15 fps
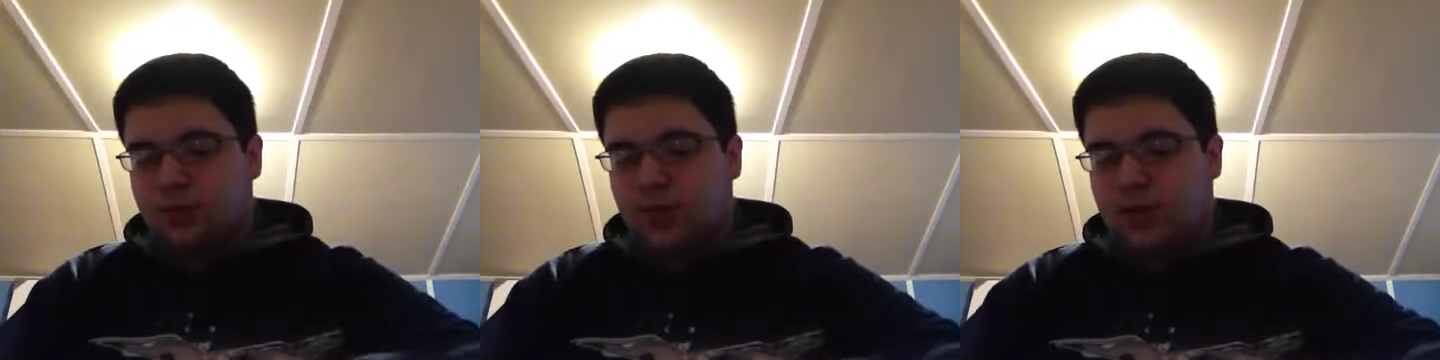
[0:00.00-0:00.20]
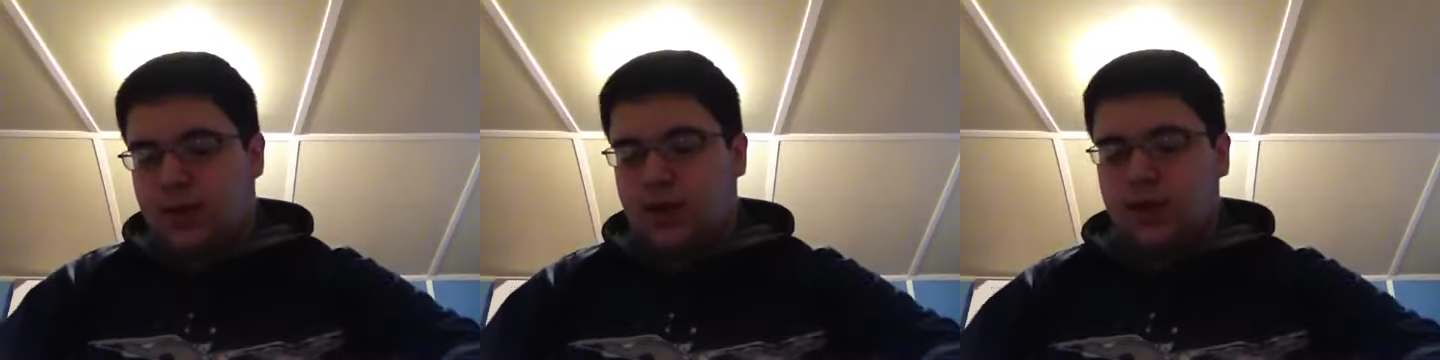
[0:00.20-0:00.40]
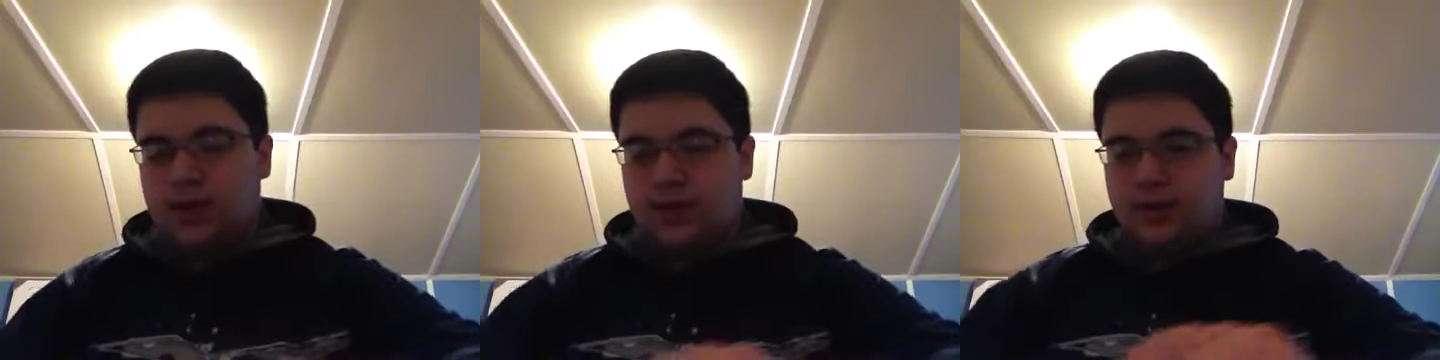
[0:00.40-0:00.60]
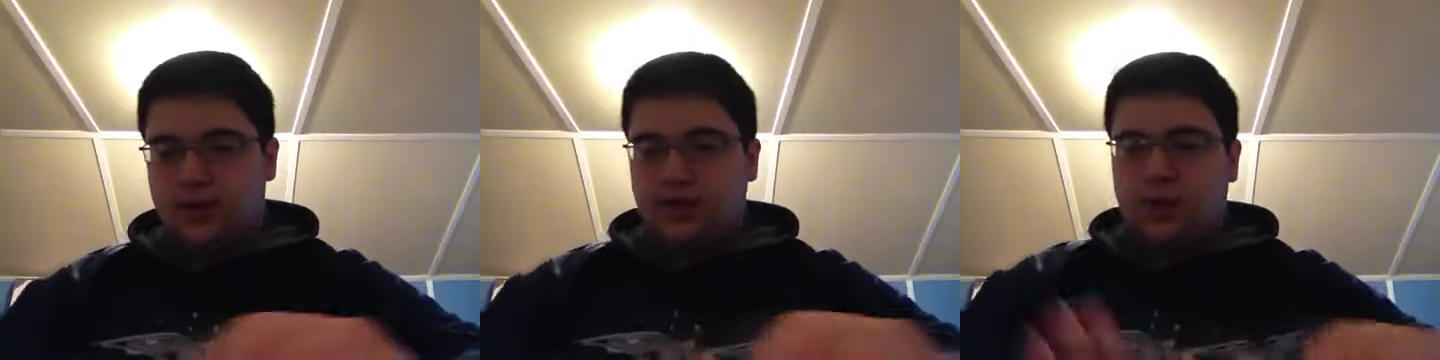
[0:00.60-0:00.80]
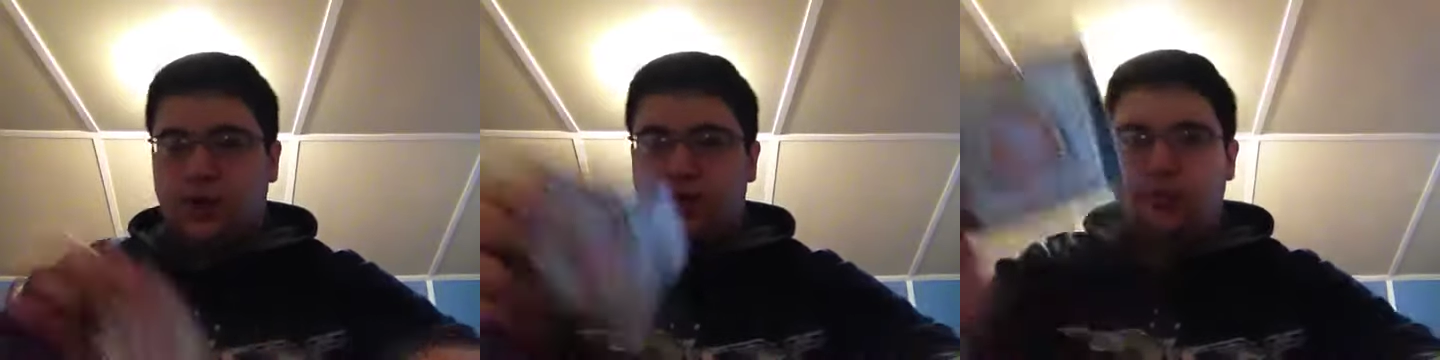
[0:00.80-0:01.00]
and a
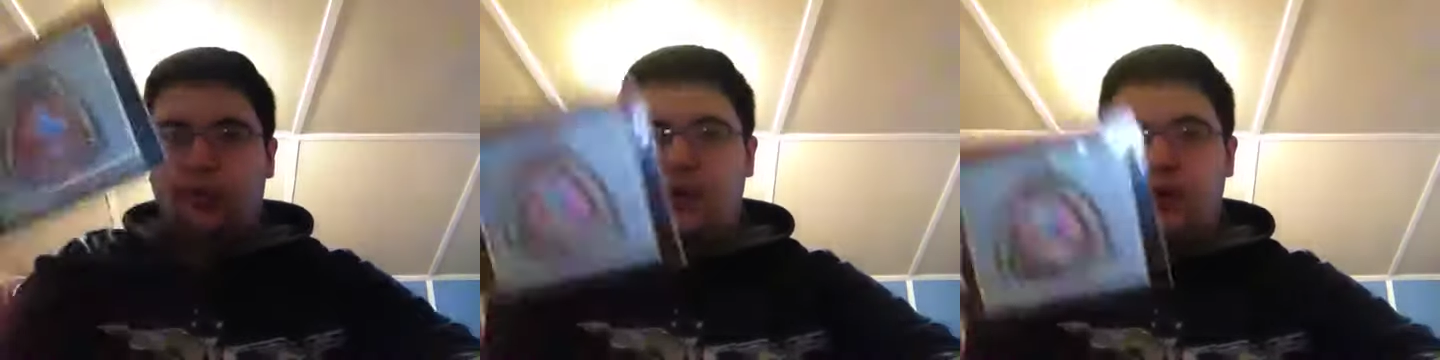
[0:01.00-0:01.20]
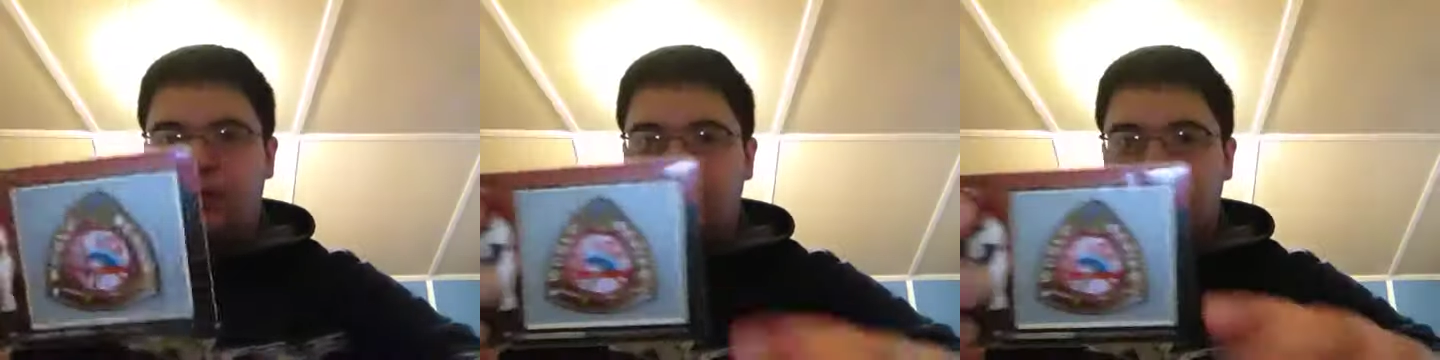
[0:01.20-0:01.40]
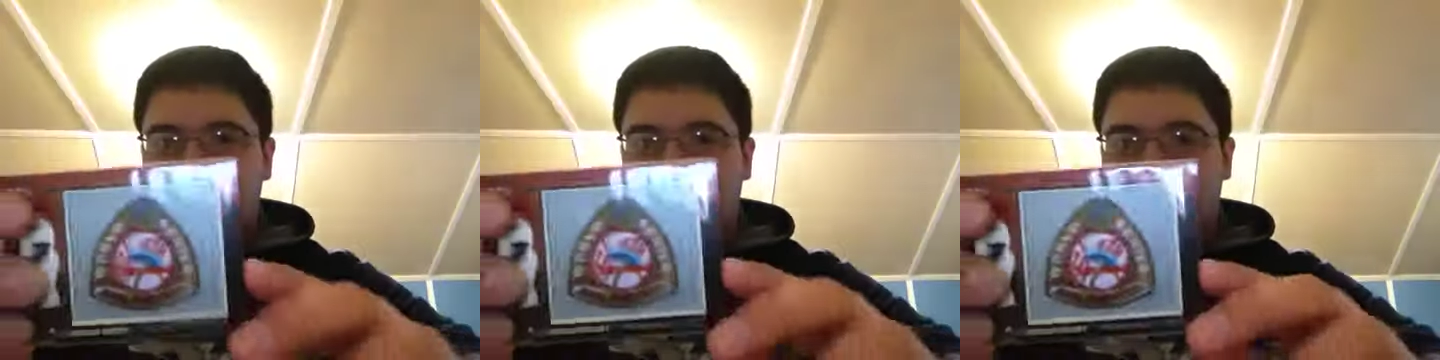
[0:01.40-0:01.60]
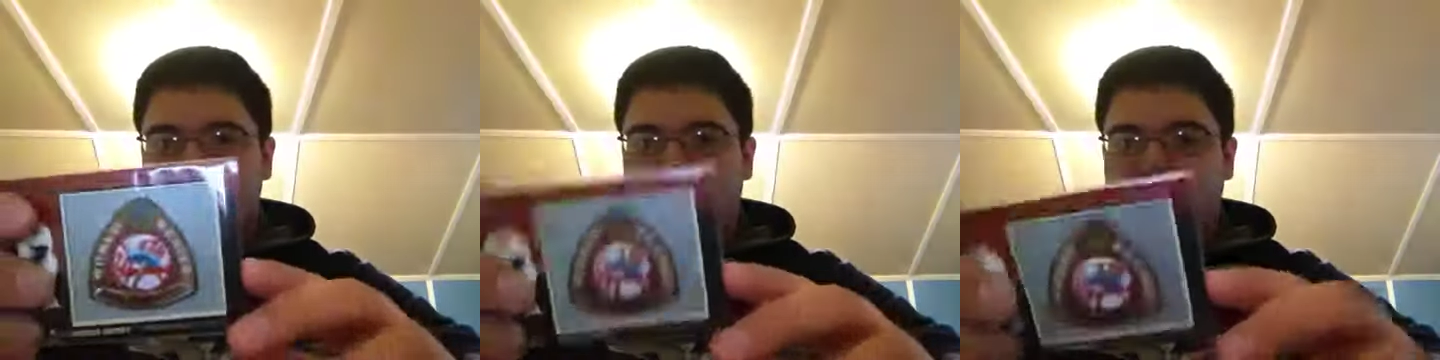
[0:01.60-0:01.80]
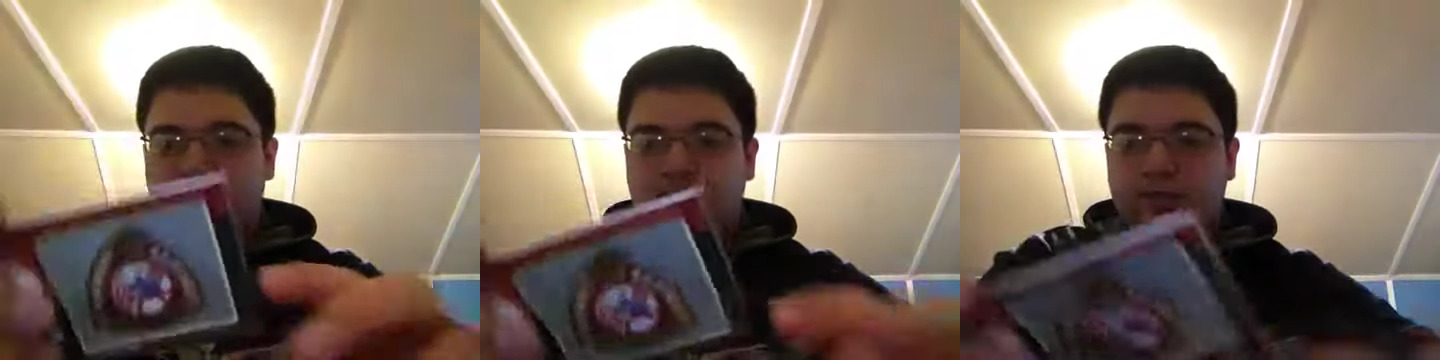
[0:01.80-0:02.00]
Johnny Mize
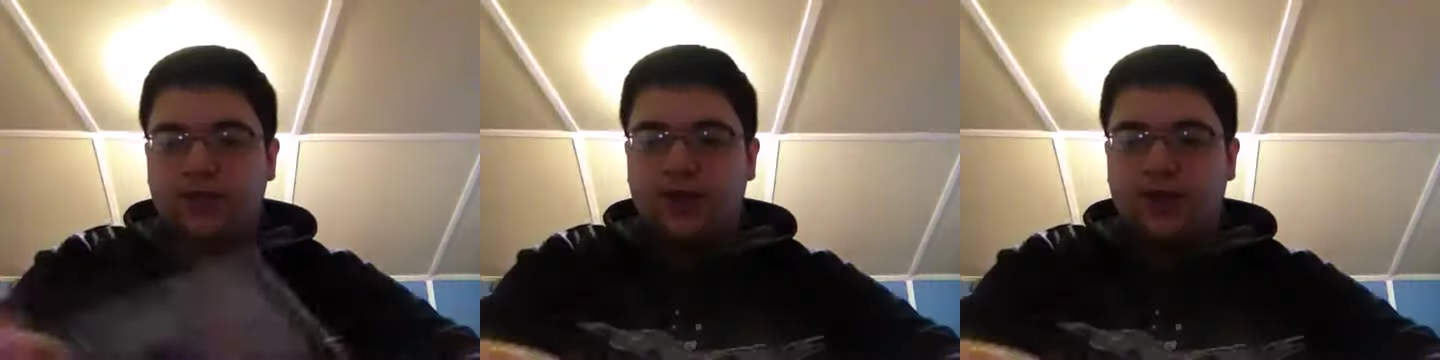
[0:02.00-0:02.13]
manufactured